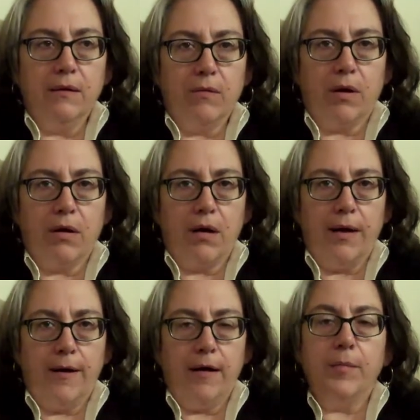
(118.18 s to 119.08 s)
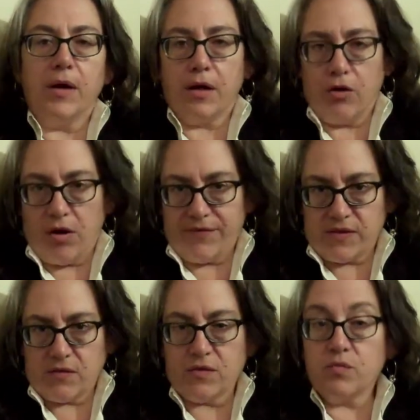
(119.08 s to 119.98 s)
where American
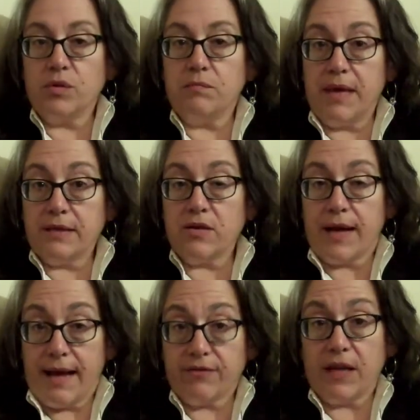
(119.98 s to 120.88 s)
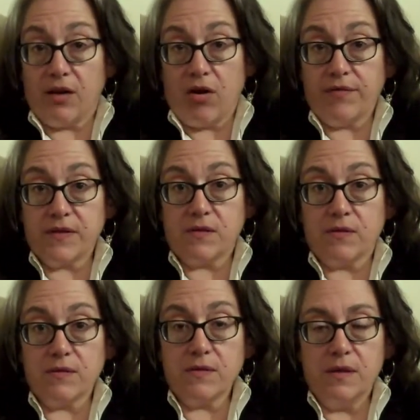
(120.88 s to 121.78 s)
officers would mentor Afghan
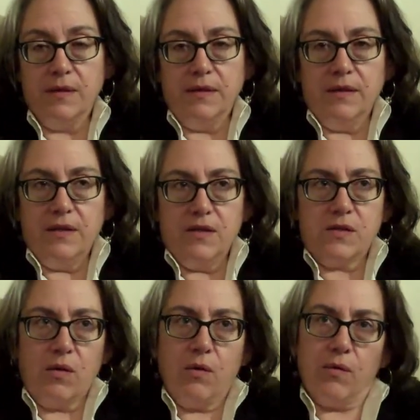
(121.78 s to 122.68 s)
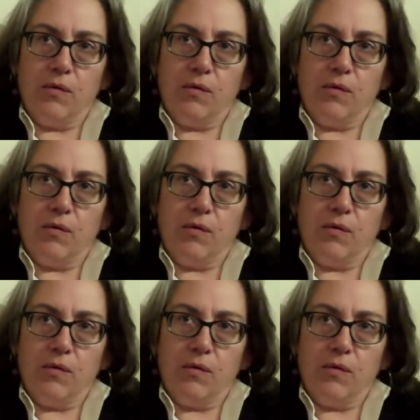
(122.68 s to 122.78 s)
officers. So